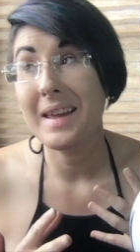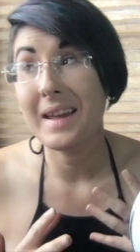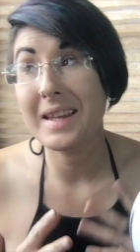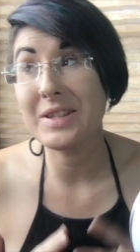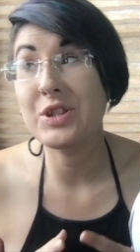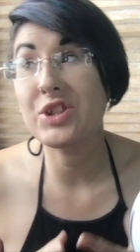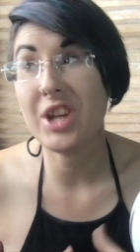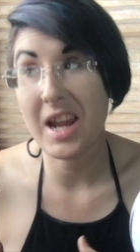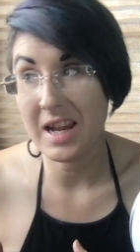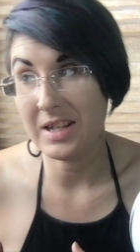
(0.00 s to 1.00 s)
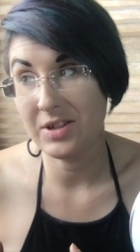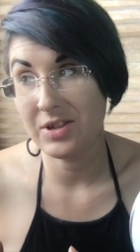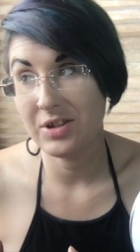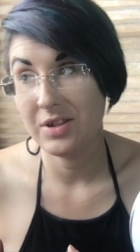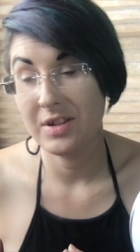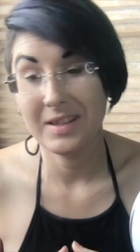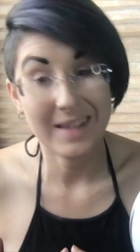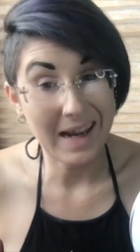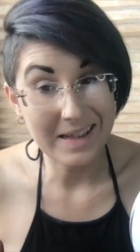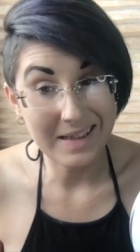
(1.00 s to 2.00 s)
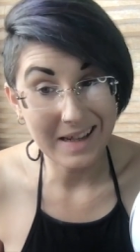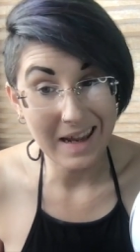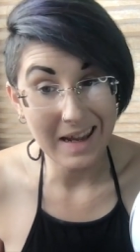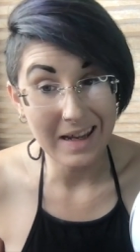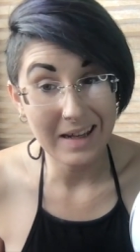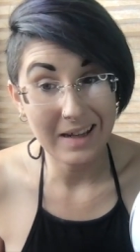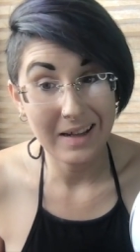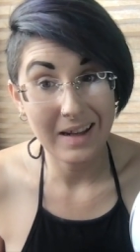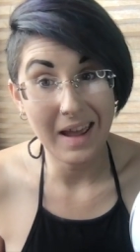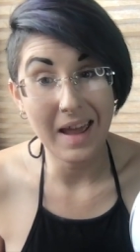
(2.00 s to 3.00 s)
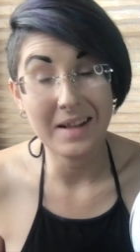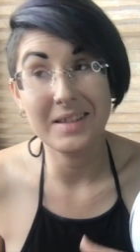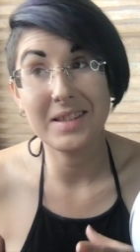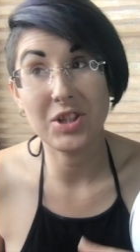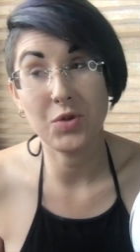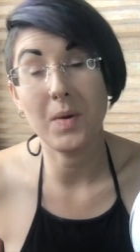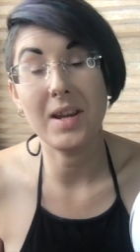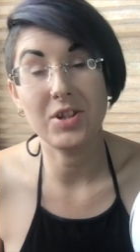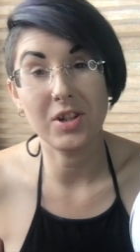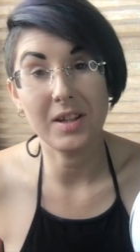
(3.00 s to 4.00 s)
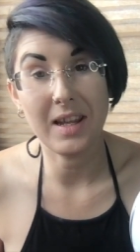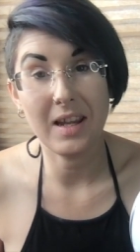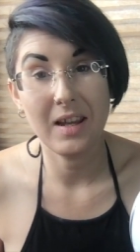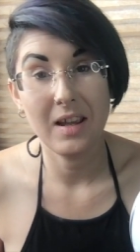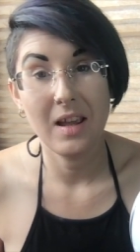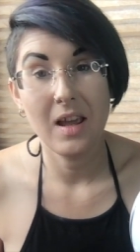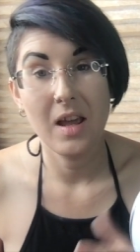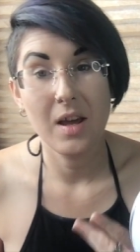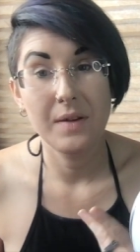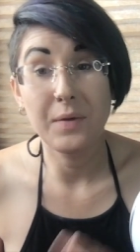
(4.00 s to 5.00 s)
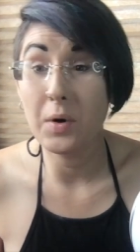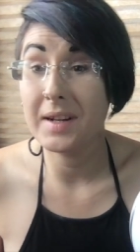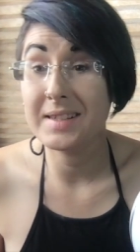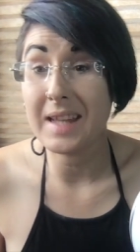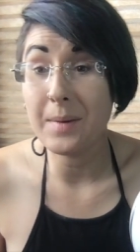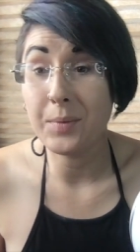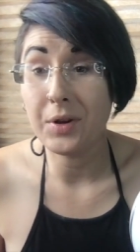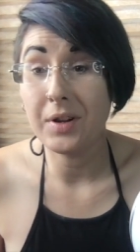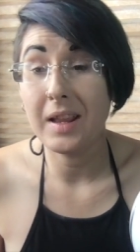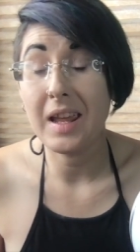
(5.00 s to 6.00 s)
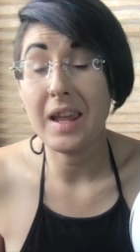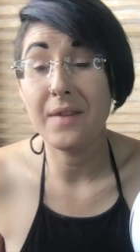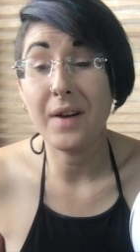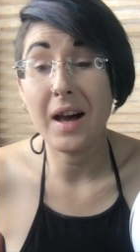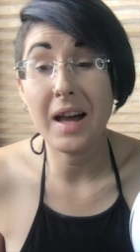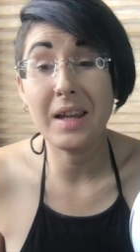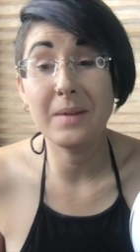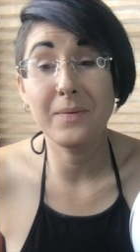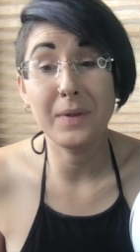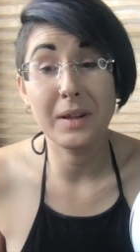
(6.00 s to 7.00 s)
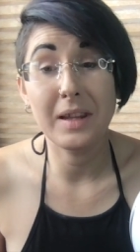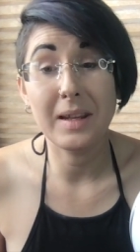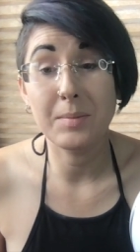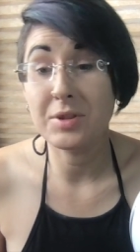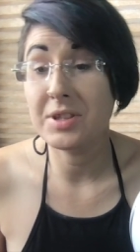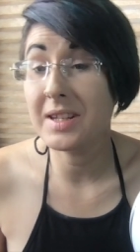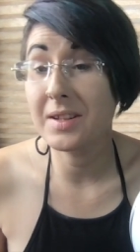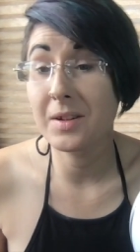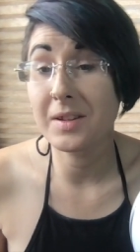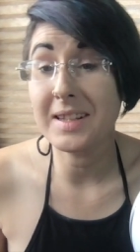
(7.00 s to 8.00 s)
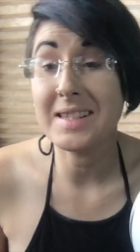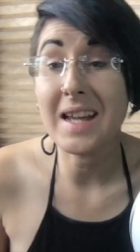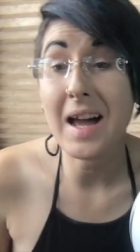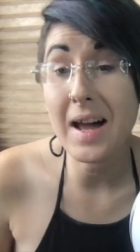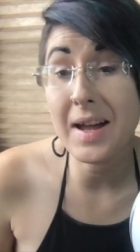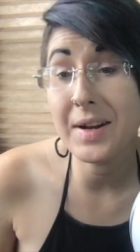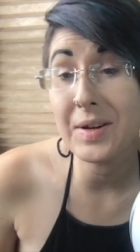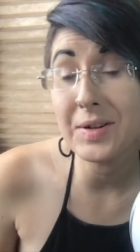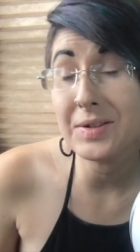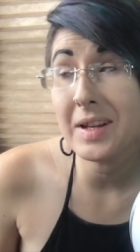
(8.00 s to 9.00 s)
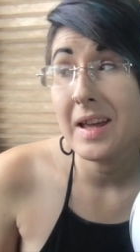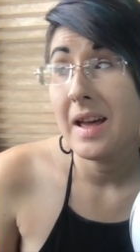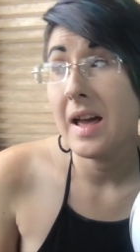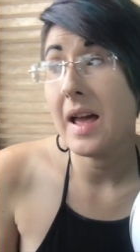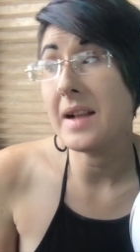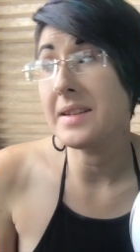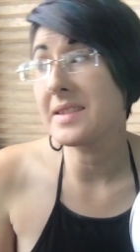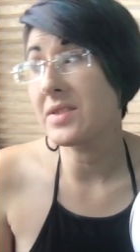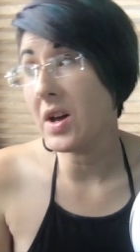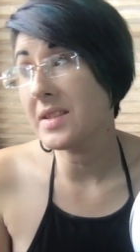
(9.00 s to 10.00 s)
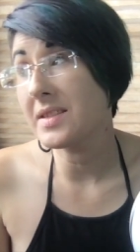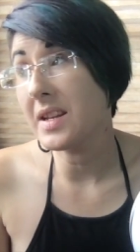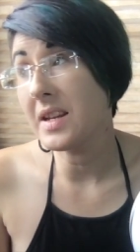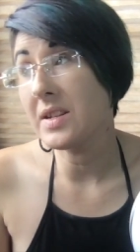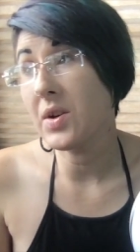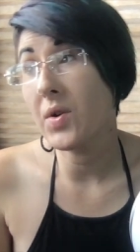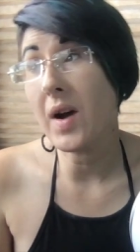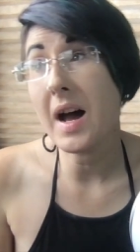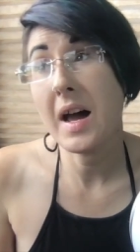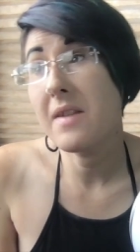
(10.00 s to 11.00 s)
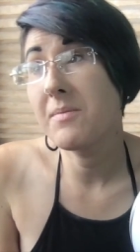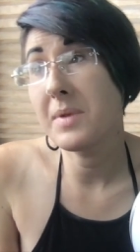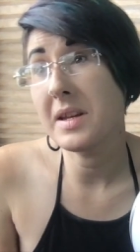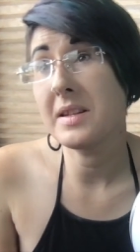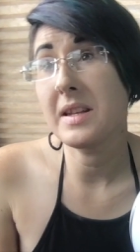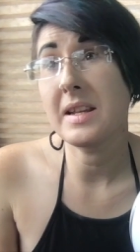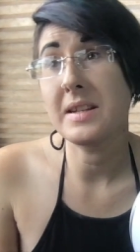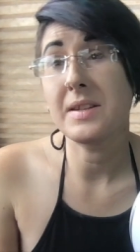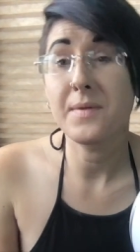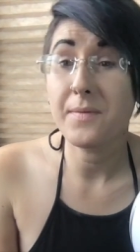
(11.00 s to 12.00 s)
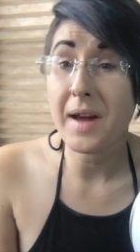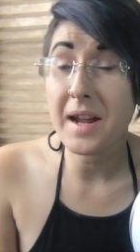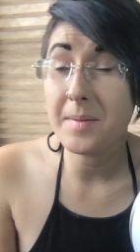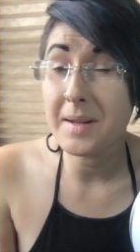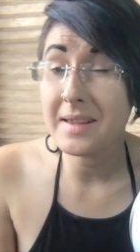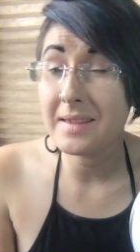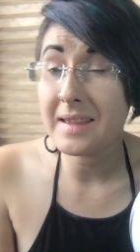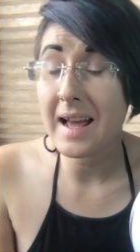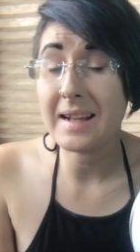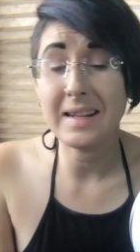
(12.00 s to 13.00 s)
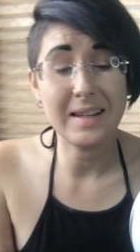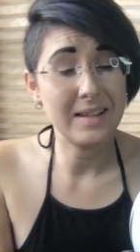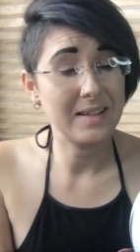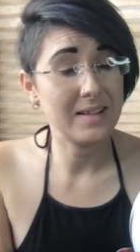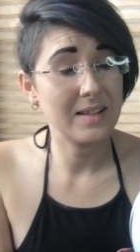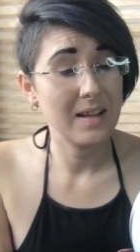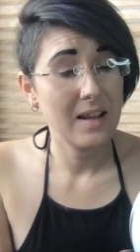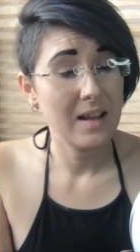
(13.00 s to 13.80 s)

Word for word: can change day to day and situationally. For example, if I am feeling particularly tired and exhausted, or I've been in an environment that is